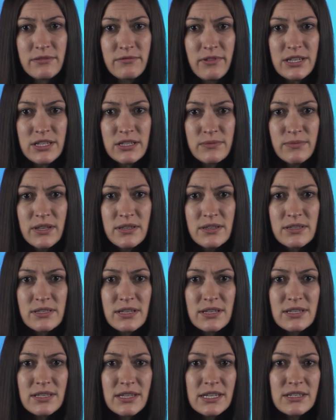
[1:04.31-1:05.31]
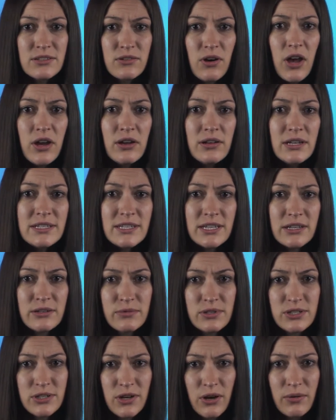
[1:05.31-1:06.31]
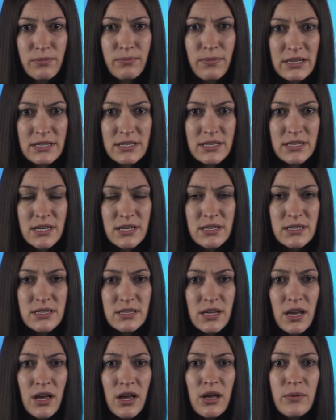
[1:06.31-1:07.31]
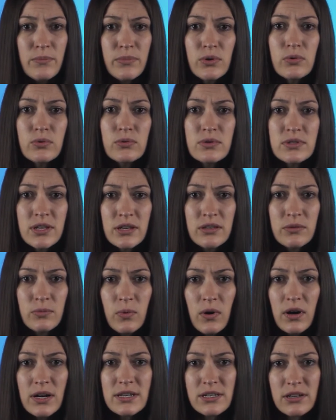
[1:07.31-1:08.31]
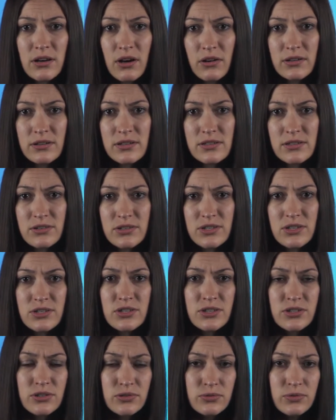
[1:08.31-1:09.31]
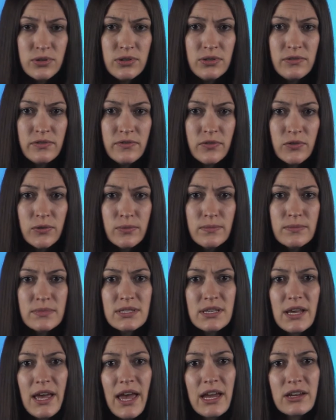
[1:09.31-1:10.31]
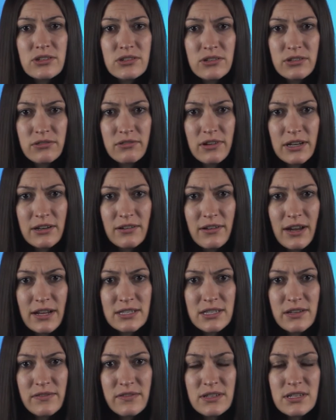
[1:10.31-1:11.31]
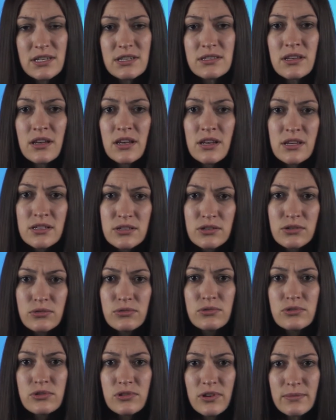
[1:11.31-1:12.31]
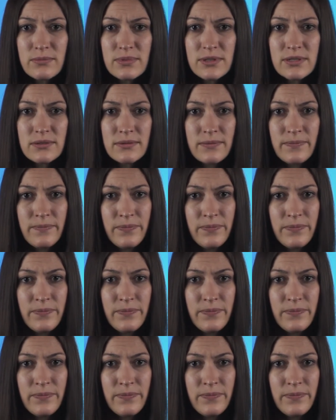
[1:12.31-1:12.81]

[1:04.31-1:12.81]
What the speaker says: arrangements, as these not only deal with child maintenance but also the wider costs such as school uniforms, extracurricular activities, school trips.